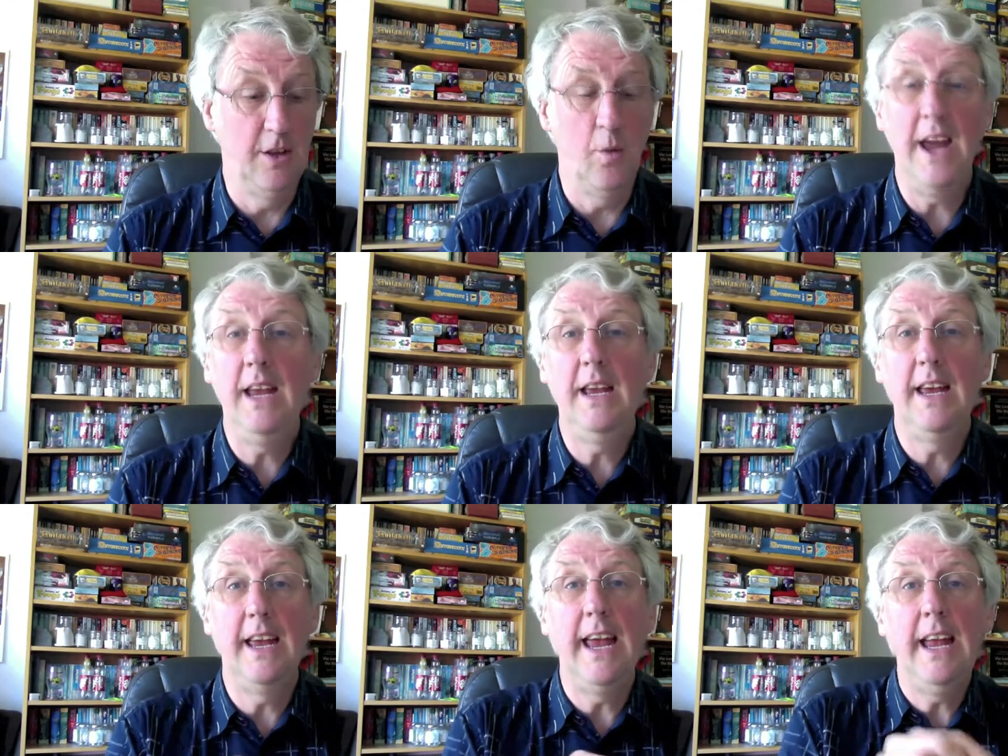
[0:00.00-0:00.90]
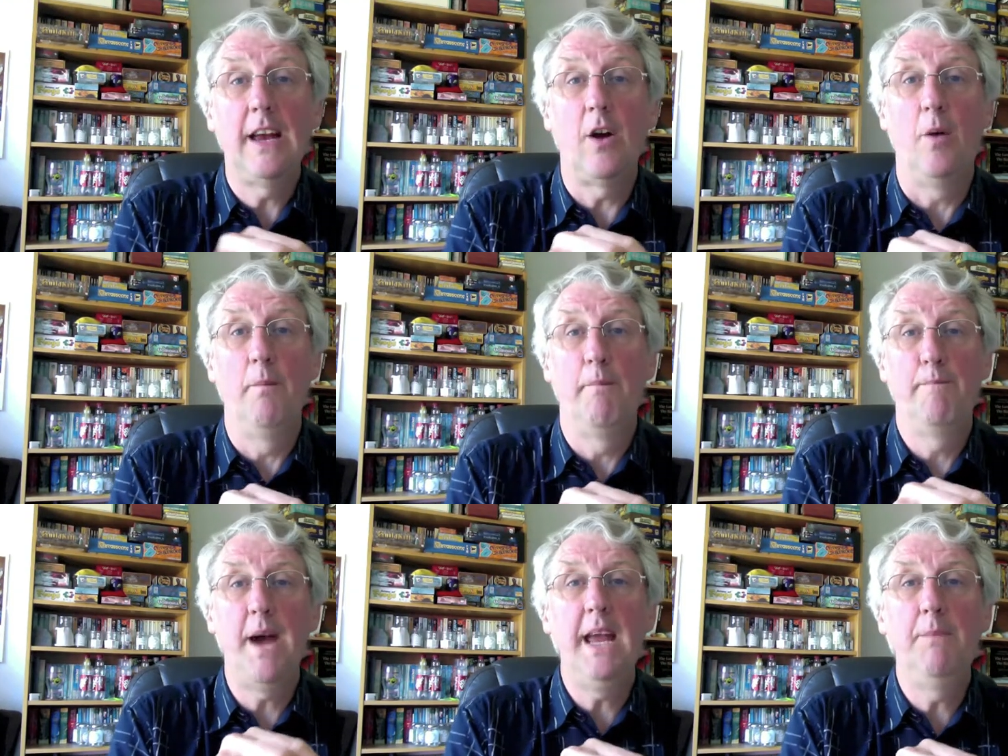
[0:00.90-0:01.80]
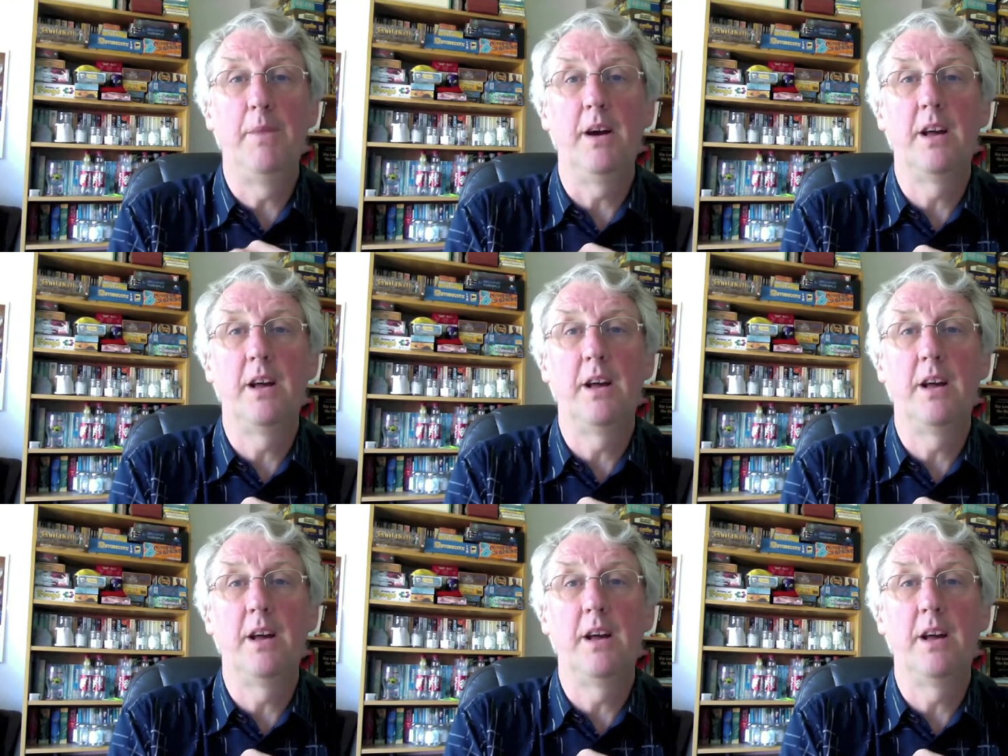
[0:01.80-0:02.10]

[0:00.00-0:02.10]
the way ink on paper